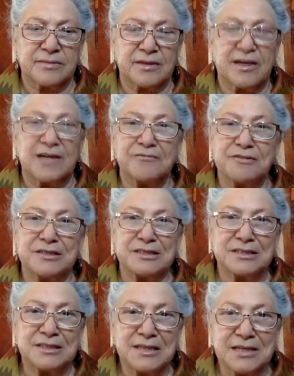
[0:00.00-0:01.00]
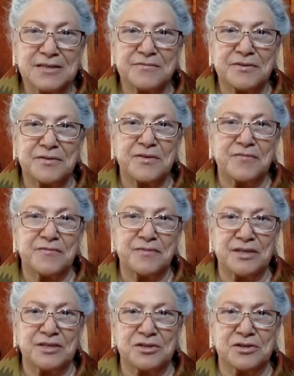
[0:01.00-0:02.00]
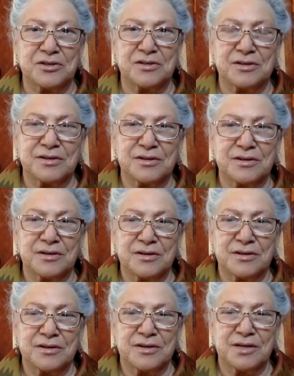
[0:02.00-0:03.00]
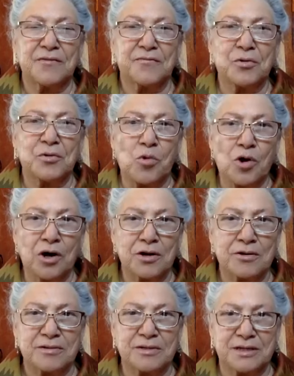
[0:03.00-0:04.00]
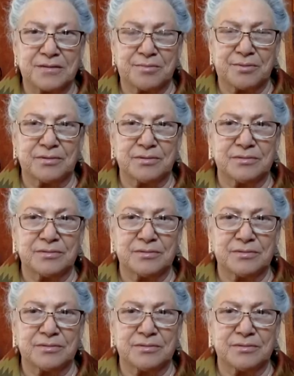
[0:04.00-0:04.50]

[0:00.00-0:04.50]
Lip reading: I received the vision of the water temple.